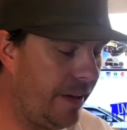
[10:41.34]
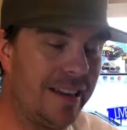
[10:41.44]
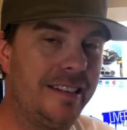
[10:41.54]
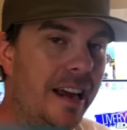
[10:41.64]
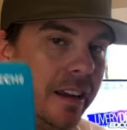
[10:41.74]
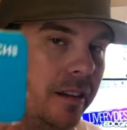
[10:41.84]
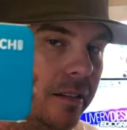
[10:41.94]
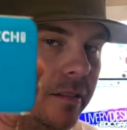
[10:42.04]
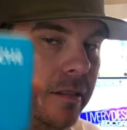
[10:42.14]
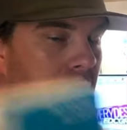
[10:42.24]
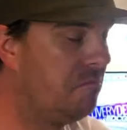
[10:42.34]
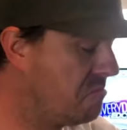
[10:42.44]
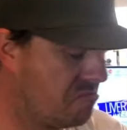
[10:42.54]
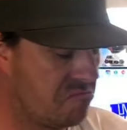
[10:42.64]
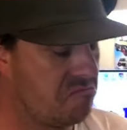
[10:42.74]
FASTECH.
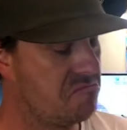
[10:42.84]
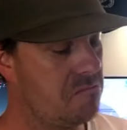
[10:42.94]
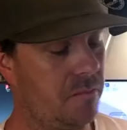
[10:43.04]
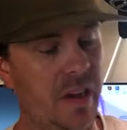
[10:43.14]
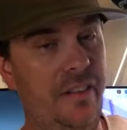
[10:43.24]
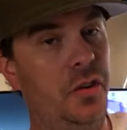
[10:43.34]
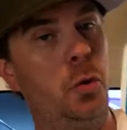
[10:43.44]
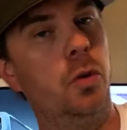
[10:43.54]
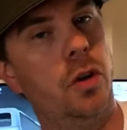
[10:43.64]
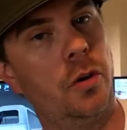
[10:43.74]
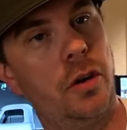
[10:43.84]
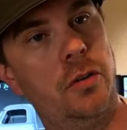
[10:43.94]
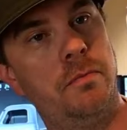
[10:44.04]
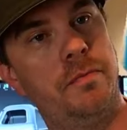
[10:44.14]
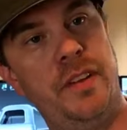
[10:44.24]
Kind of a cool
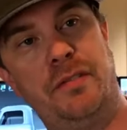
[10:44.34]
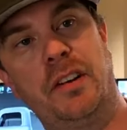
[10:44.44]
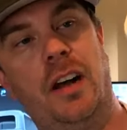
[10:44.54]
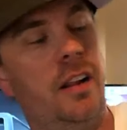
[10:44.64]
logo, different